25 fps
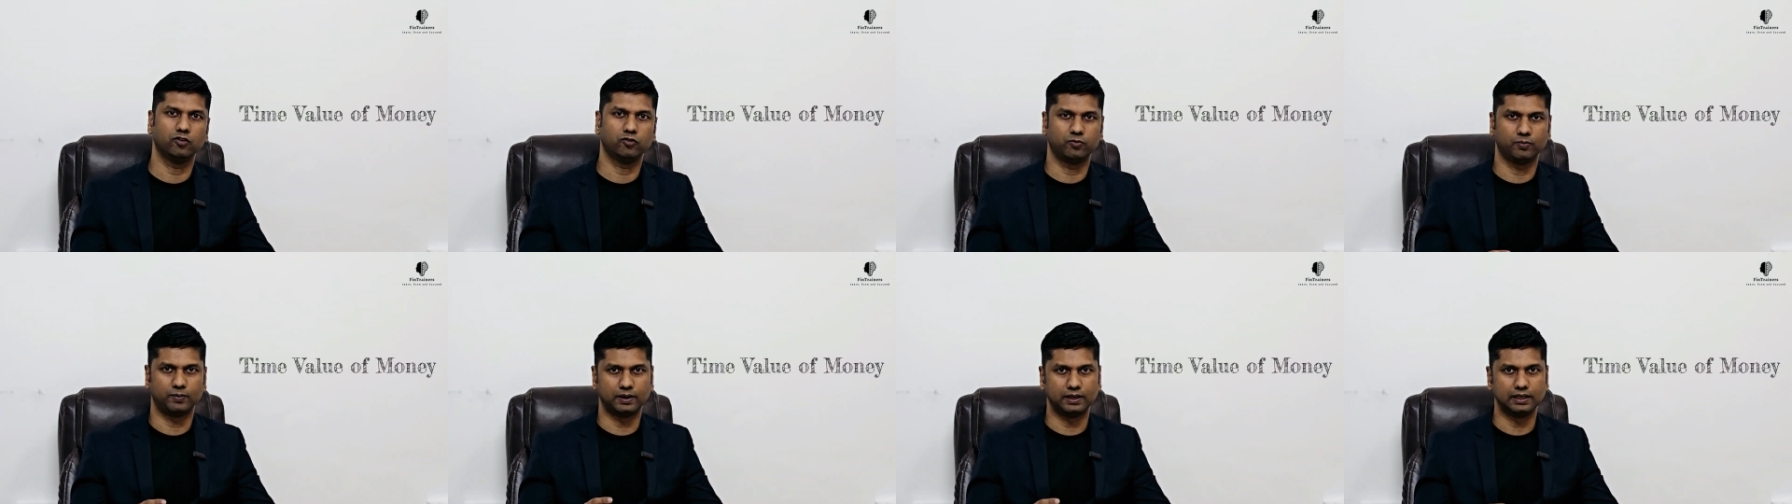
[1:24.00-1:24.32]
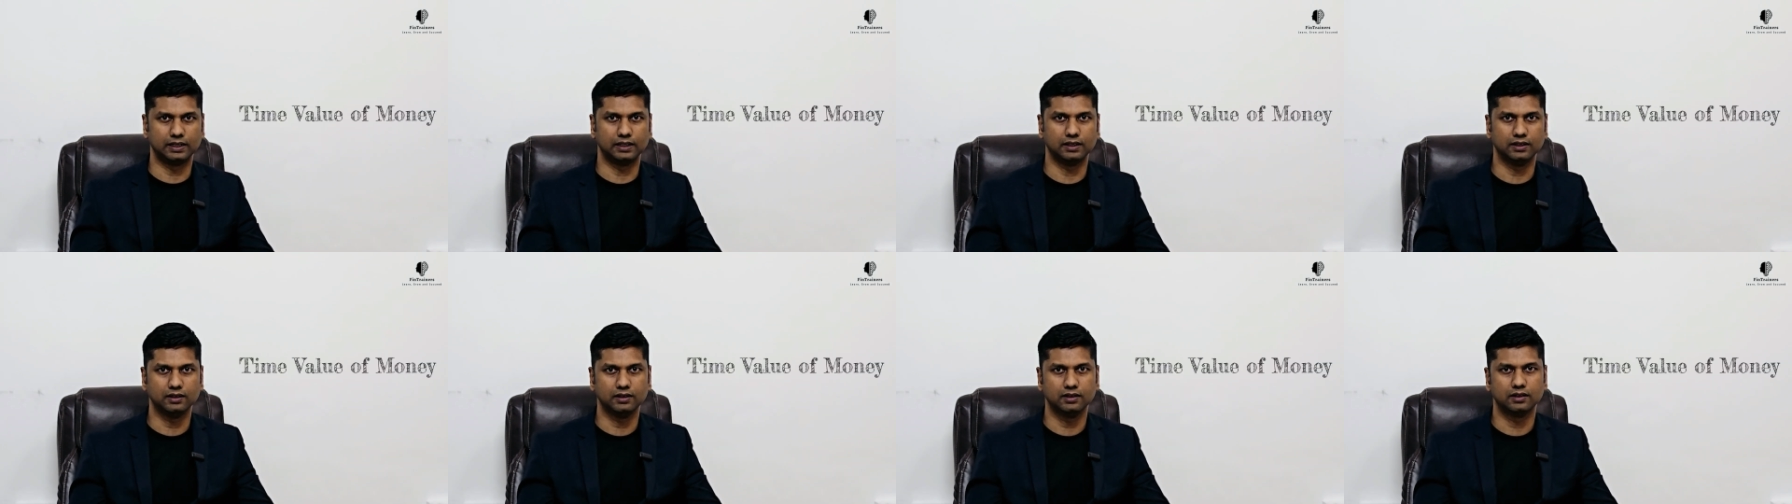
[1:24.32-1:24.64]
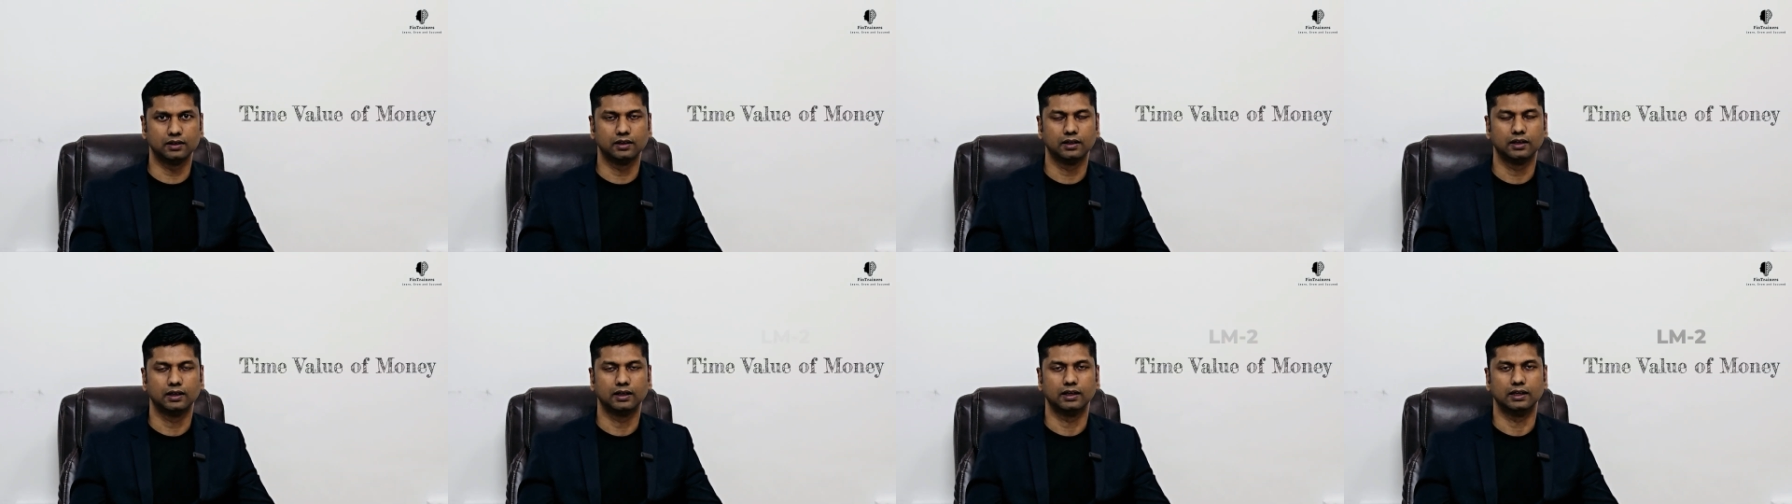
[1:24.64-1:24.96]
of money
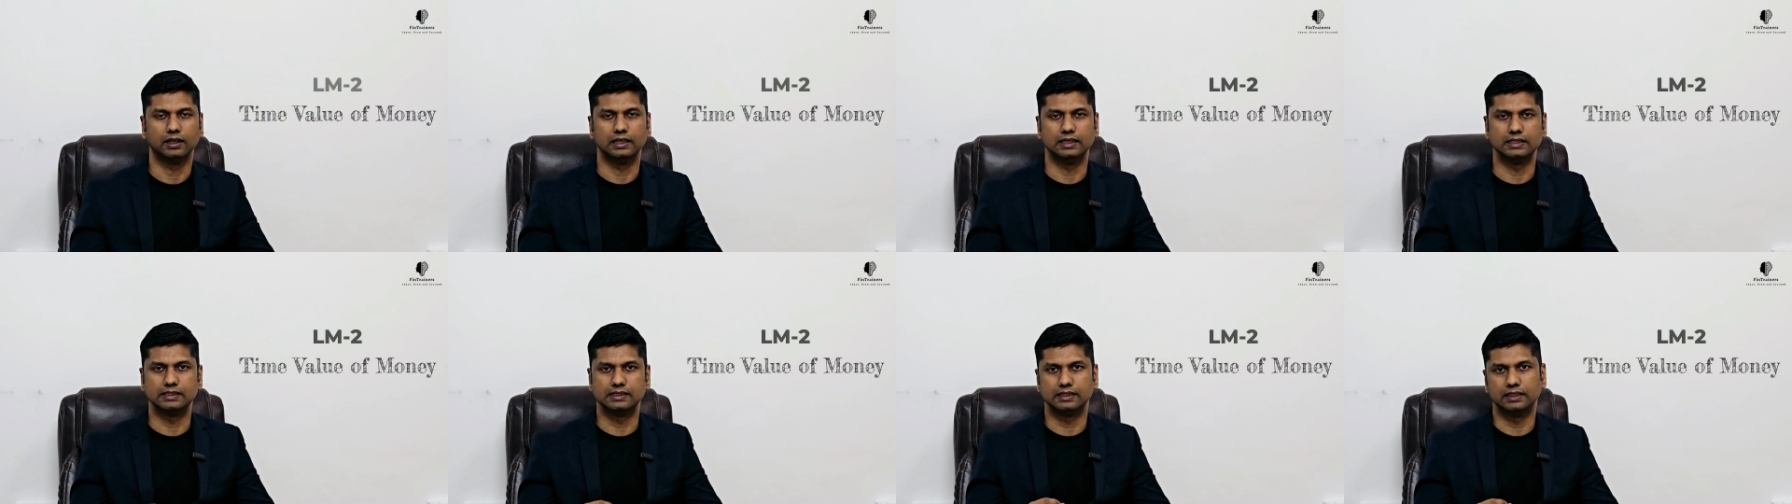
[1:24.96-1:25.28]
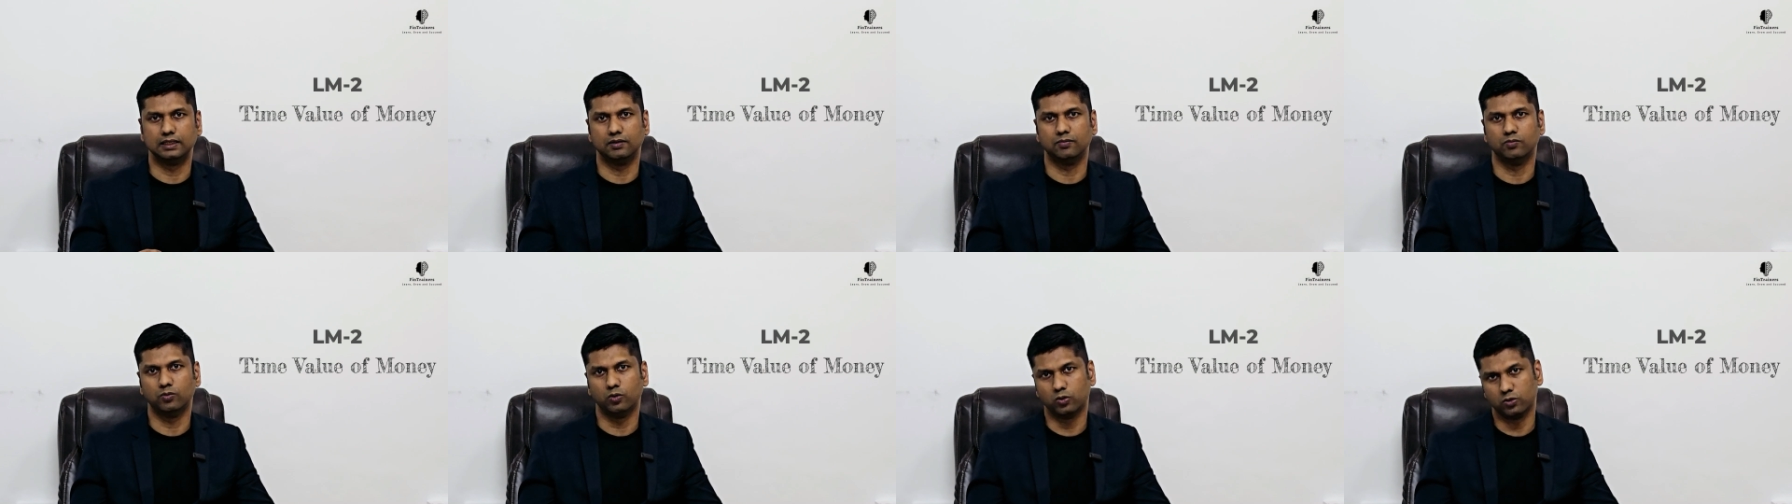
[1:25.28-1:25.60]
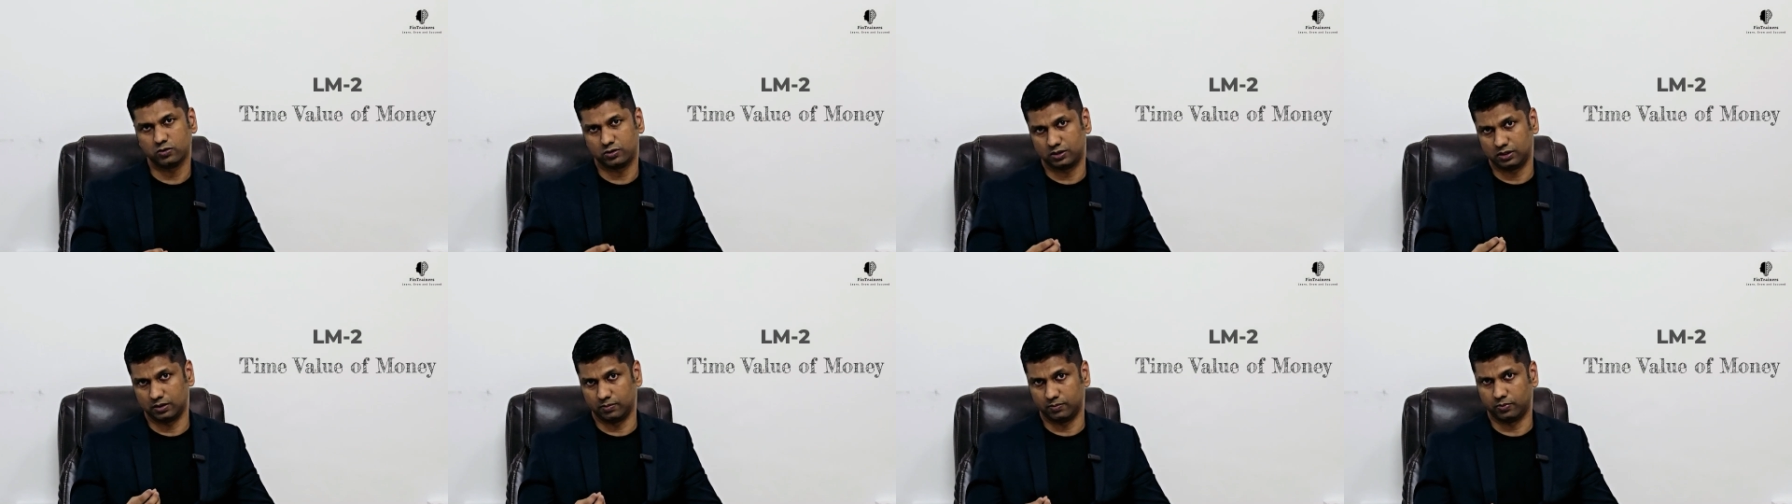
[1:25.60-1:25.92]
is the
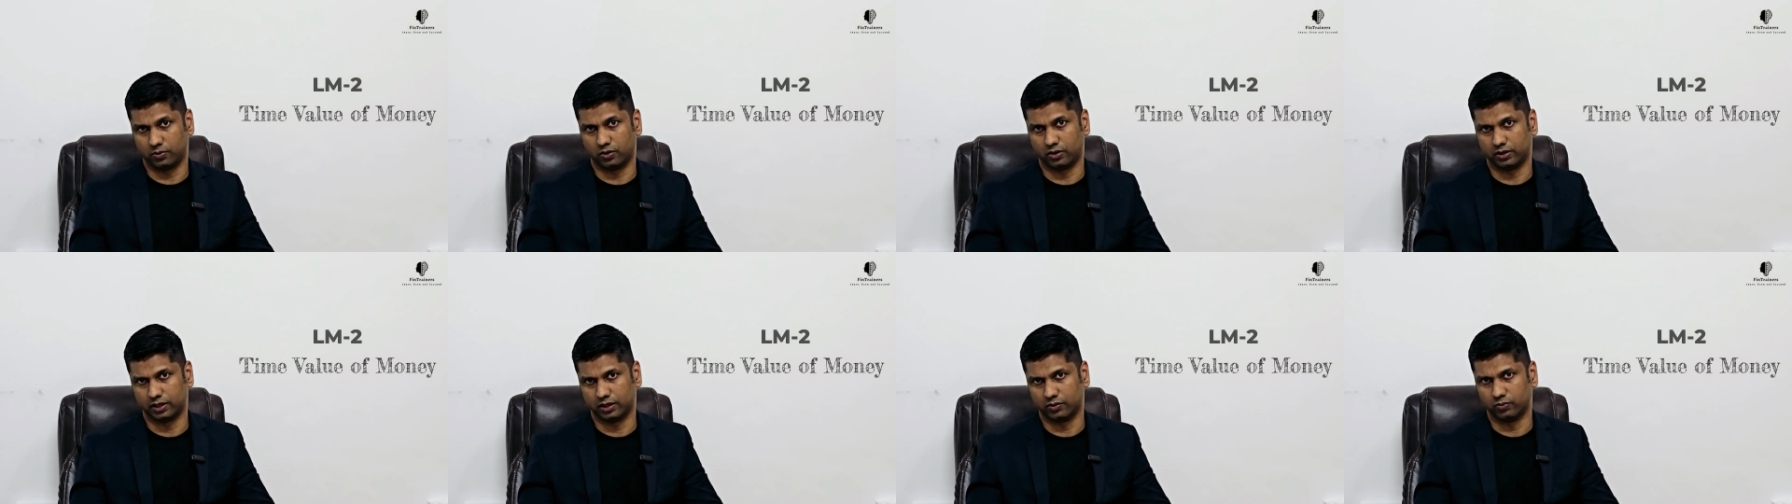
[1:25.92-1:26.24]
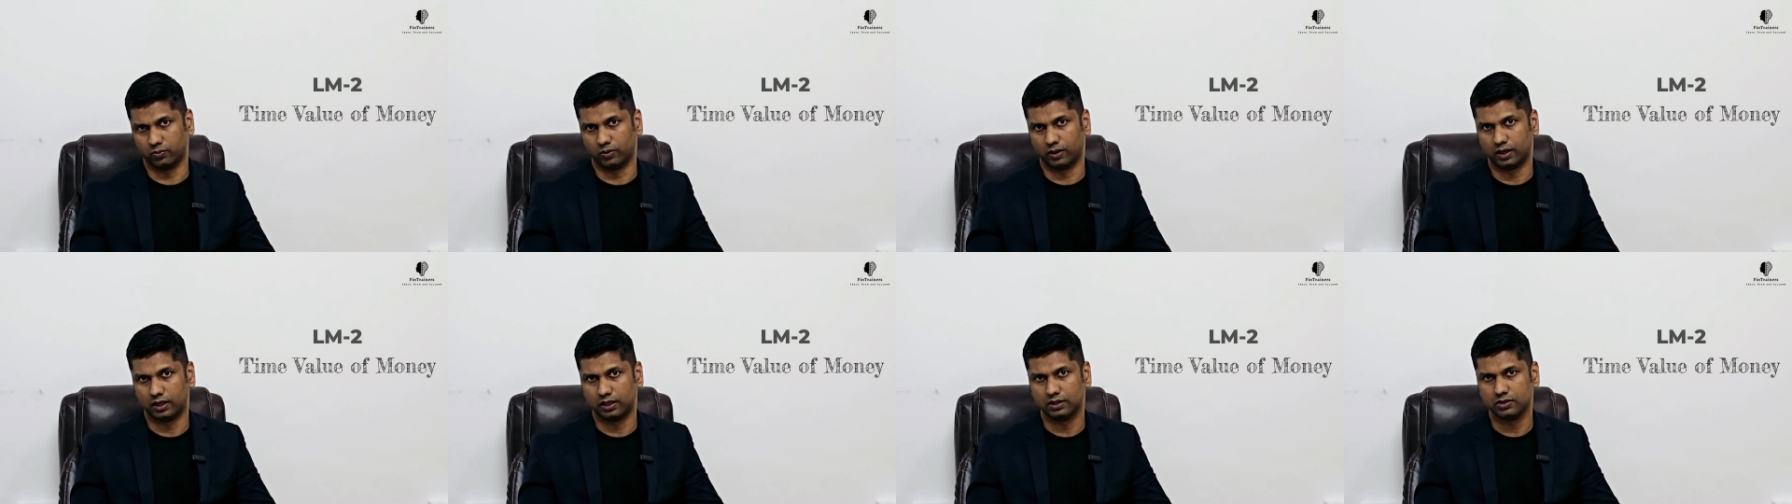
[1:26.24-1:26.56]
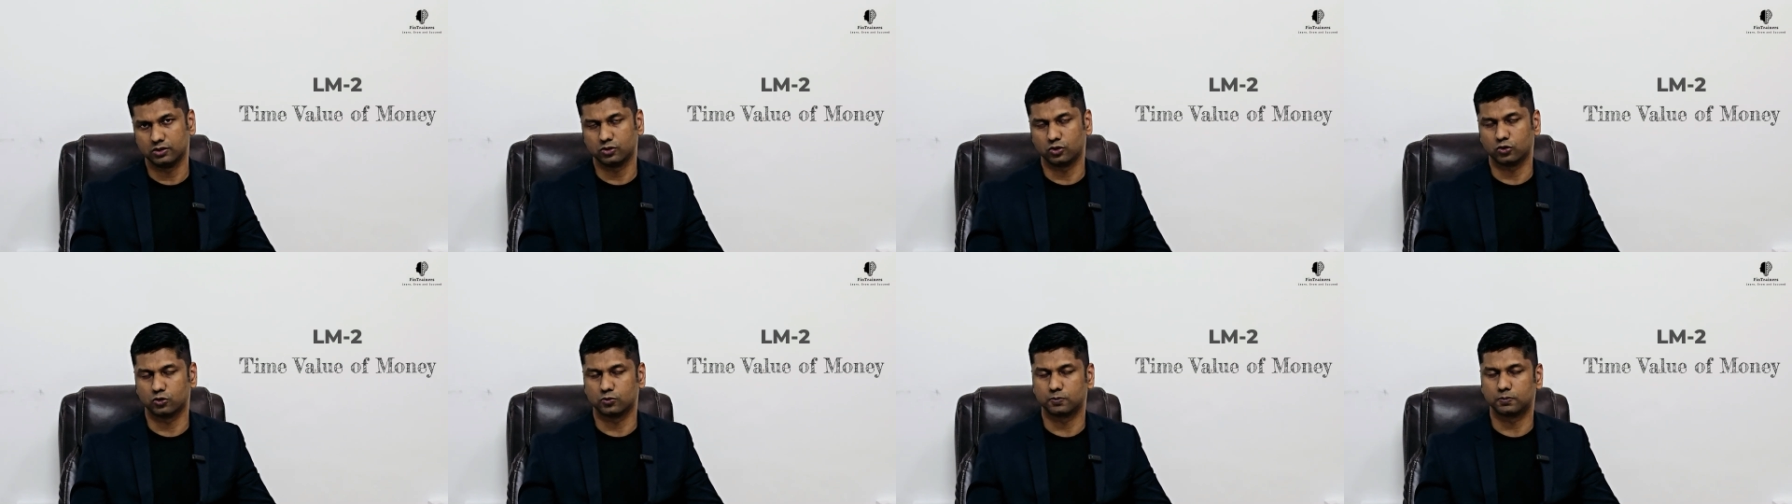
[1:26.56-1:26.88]
most important one. So